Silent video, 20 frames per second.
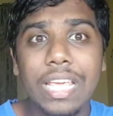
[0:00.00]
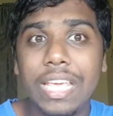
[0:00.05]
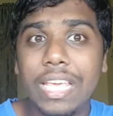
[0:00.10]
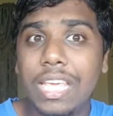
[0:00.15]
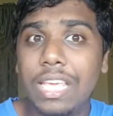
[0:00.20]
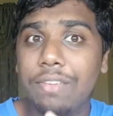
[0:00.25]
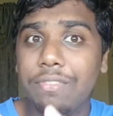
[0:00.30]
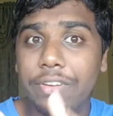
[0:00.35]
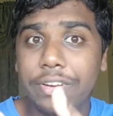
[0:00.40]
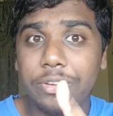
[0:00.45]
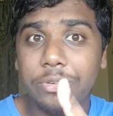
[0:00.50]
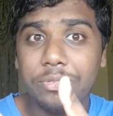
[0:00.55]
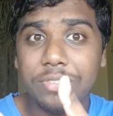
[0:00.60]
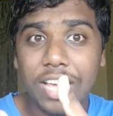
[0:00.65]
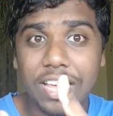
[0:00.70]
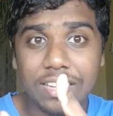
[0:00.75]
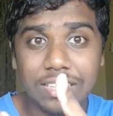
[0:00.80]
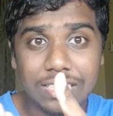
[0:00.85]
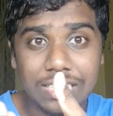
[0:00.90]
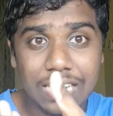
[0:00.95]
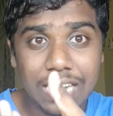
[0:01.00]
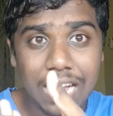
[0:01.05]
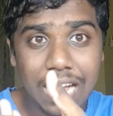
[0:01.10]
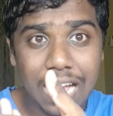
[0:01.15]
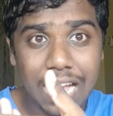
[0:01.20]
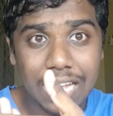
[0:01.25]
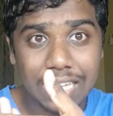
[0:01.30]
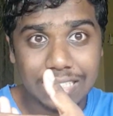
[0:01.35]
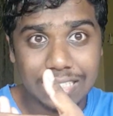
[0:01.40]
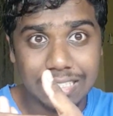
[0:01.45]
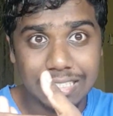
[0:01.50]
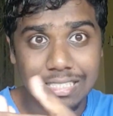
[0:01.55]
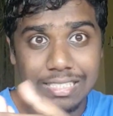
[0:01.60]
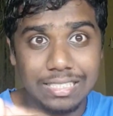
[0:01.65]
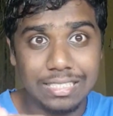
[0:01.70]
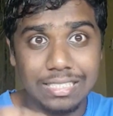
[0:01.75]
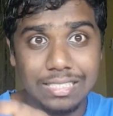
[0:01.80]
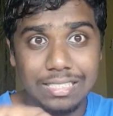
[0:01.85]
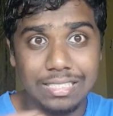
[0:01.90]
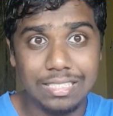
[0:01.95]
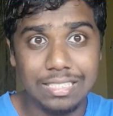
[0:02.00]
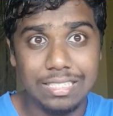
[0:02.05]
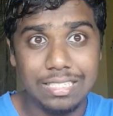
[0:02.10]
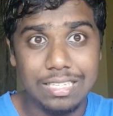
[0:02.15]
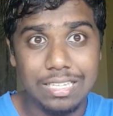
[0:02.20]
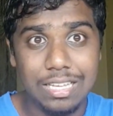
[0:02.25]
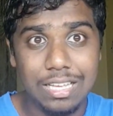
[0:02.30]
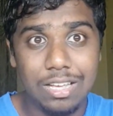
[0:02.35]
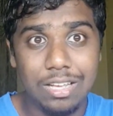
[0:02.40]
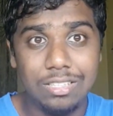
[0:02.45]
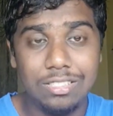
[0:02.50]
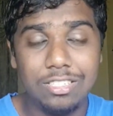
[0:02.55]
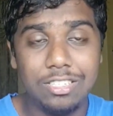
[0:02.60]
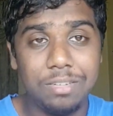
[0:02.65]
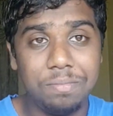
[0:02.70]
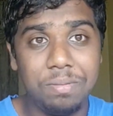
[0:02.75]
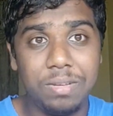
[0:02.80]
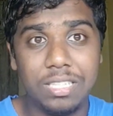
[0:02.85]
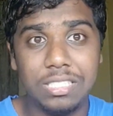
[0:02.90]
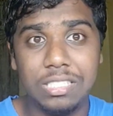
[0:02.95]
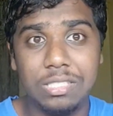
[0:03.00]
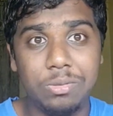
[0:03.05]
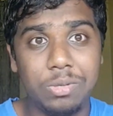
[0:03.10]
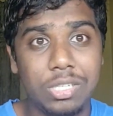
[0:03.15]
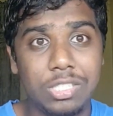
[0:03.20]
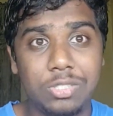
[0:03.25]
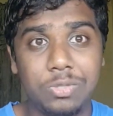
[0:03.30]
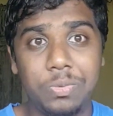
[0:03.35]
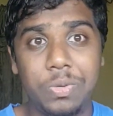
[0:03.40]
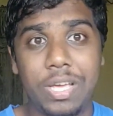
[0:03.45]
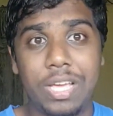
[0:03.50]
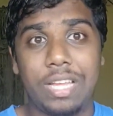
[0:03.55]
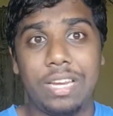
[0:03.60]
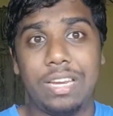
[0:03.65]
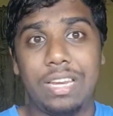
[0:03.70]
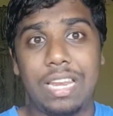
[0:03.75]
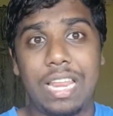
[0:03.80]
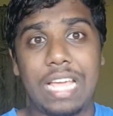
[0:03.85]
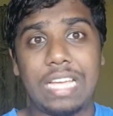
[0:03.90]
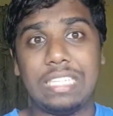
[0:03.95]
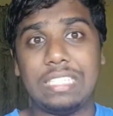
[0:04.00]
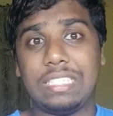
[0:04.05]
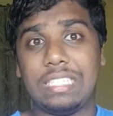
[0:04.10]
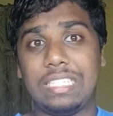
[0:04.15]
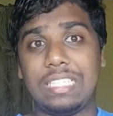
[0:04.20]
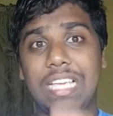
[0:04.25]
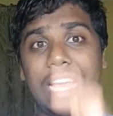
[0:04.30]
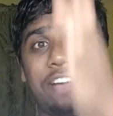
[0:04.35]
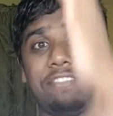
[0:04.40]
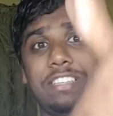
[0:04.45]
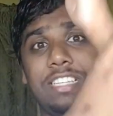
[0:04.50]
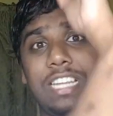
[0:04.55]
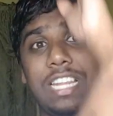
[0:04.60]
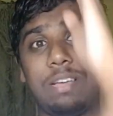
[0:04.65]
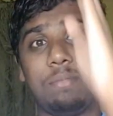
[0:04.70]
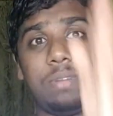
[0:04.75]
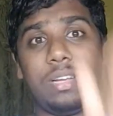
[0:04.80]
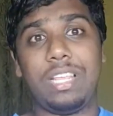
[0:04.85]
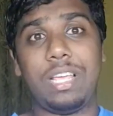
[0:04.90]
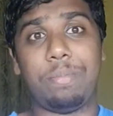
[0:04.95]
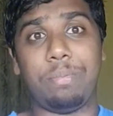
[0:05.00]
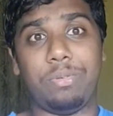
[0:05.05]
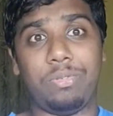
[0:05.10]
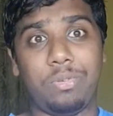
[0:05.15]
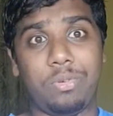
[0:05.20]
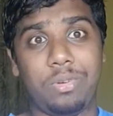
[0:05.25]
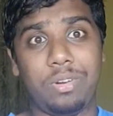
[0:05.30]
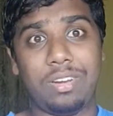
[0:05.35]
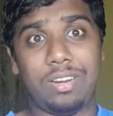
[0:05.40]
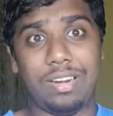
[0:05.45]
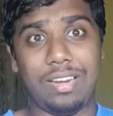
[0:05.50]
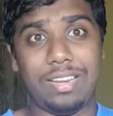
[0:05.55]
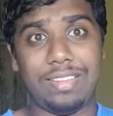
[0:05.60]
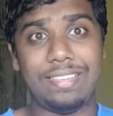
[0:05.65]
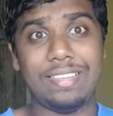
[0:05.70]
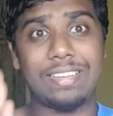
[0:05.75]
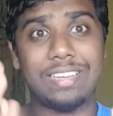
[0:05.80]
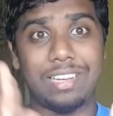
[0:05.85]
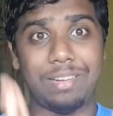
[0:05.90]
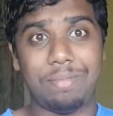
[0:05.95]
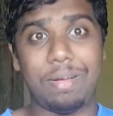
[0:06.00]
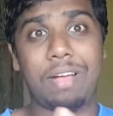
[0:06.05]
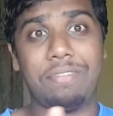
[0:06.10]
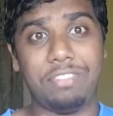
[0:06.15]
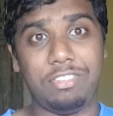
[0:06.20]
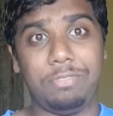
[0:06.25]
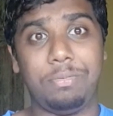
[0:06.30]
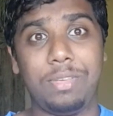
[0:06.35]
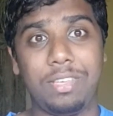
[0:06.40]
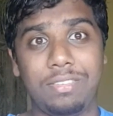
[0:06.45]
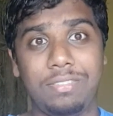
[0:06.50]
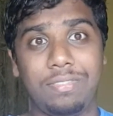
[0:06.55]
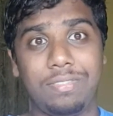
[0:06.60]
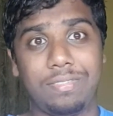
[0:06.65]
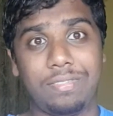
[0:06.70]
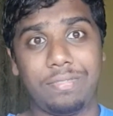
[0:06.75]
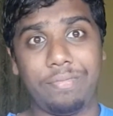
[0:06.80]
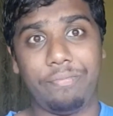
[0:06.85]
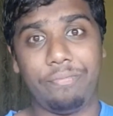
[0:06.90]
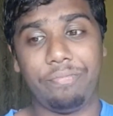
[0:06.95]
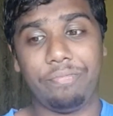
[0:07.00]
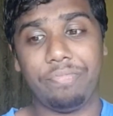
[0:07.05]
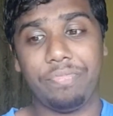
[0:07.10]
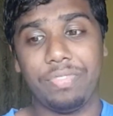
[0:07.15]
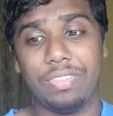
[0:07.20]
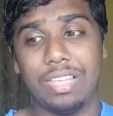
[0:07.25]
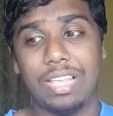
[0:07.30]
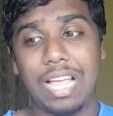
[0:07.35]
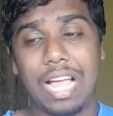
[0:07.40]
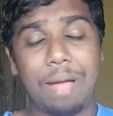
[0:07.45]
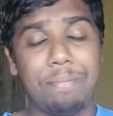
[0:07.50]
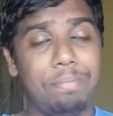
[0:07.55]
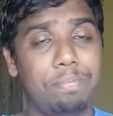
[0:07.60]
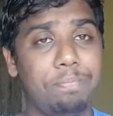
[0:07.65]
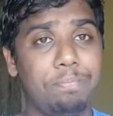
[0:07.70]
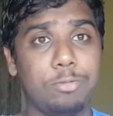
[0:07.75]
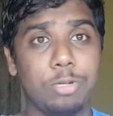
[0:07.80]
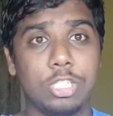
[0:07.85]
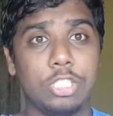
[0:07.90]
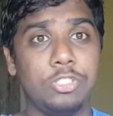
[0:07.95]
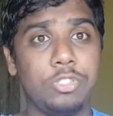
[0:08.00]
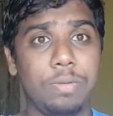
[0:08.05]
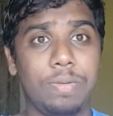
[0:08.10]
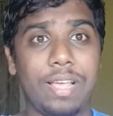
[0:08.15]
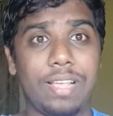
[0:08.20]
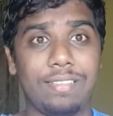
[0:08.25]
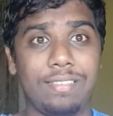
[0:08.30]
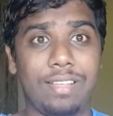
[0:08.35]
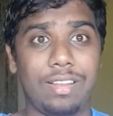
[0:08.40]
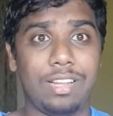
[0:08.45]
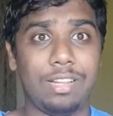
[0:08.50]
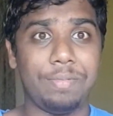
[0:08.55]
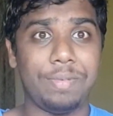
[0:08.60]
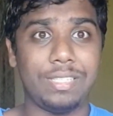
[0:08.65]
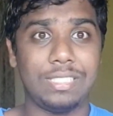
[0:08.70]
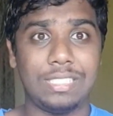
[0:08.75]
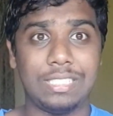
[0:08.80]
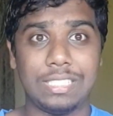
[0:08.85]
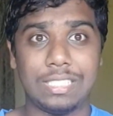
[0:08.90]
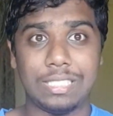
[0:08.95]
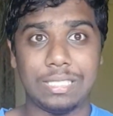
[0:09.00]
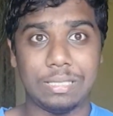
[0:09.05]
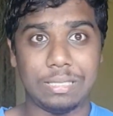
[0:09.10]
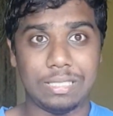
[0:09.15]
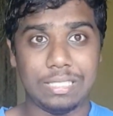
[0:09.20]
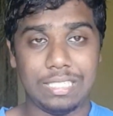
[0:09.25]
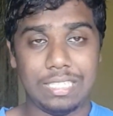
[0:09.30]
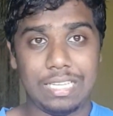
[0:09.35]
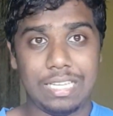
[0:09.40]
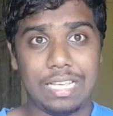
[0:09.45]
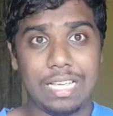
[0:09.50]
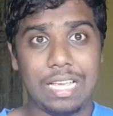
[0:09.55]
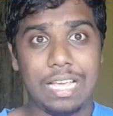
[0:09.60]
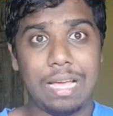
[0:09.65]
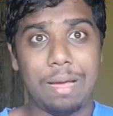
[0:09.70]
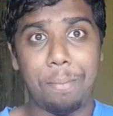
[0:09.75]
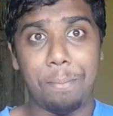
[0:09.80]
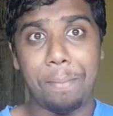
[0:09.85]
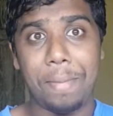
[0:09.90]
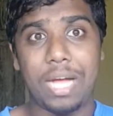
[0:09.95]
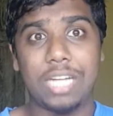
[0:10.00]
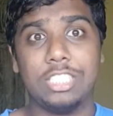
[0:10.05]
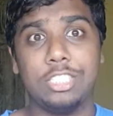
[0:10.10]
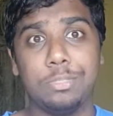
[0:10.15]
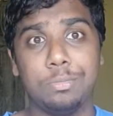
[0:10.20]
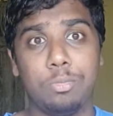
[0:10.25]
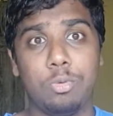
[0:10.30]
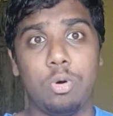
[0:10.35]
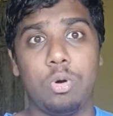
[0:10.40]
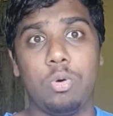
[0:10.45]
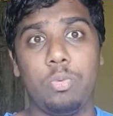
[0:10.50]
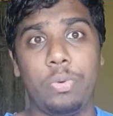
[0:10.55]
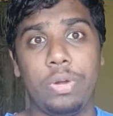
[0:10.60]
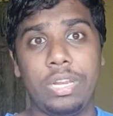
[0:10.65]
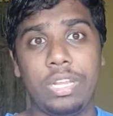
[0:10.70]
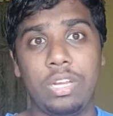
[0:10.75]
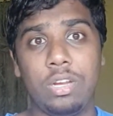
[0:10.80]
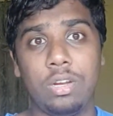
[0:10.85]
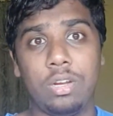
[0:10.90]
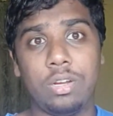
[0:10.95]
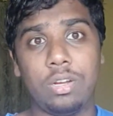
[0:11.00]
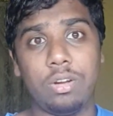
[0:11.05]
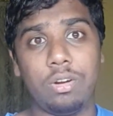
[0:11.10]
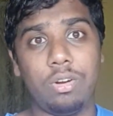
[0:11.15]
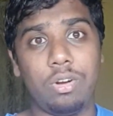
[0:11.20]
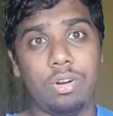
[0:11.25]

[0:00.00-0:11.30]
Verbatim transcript: Even new title cards to replace the ones where like you have the name of the episode taking up half the space. I'm gonna streamline this a little bit to match more with the